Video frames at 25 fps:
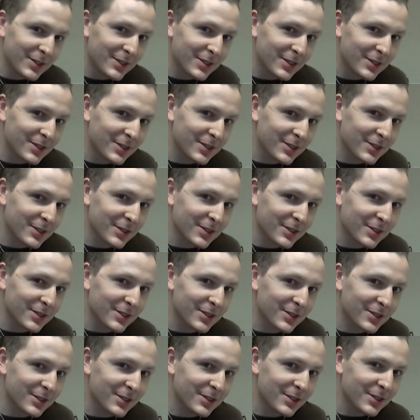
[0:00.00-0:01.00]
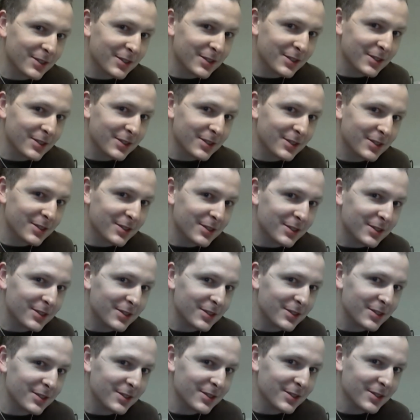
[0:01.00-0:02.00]

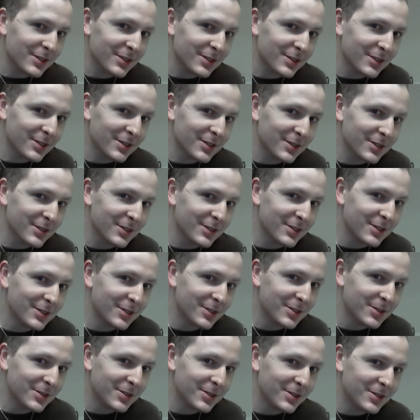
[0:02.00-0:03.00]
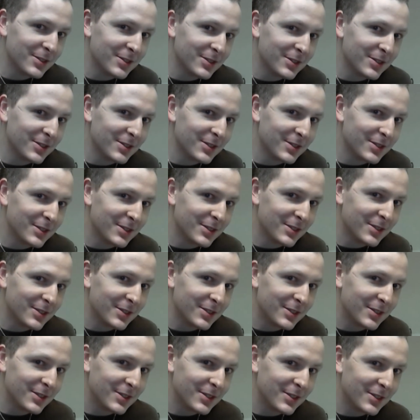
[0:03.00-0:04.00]

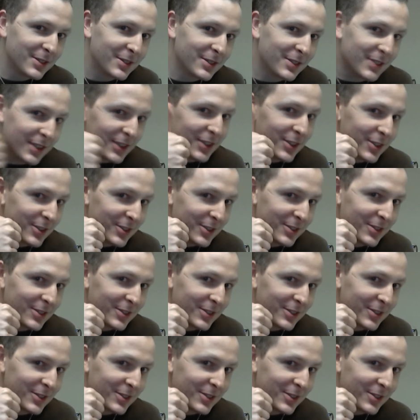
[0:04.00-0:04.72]
The person shown says nothing.